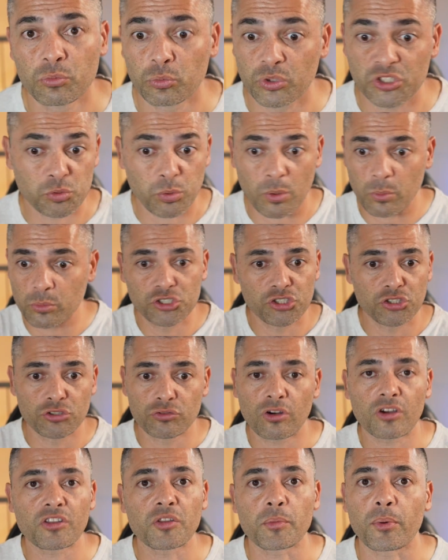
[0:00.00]
Which one would
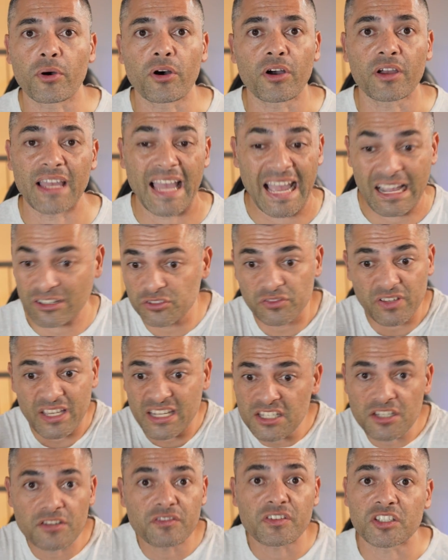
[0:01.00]
you rather buy out of
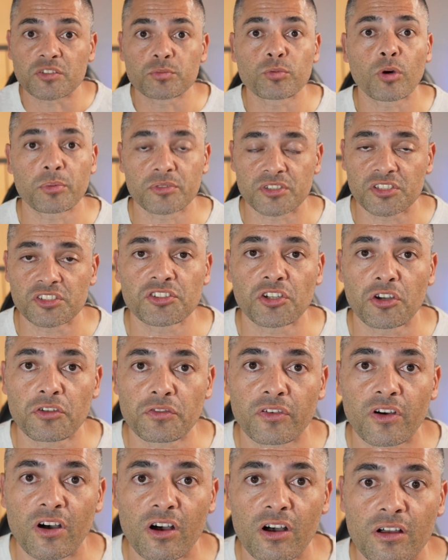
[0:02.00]
any of these properties so
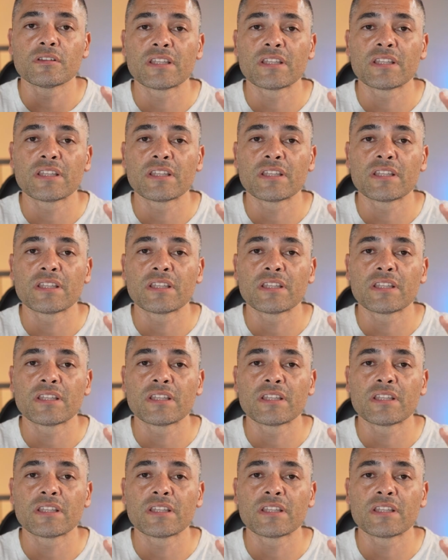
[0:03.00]
far?